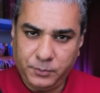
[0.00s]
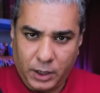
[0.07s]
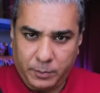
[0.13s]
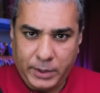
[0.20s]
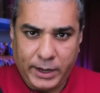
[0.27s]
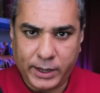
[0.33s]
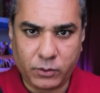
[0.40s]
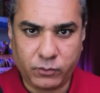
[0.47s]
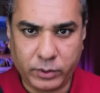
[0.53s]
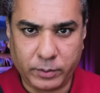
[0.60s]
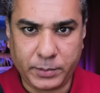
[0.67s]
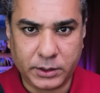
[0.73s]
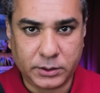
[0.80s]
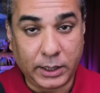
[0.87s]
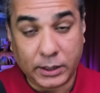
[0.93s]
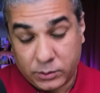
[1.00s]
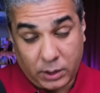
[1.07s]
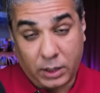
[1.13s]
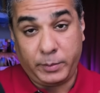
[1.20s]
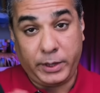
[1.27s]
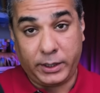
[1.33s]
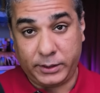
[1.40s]
American weapons, that's going
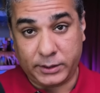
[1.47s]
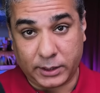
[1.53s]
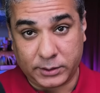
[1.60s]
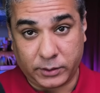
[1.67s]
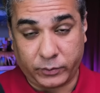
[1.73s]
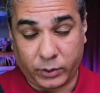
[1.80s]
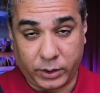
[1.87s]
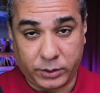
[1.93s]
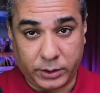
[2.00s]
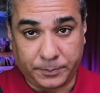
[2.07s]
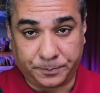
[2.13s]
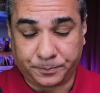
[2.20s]
to be a disaster for Russia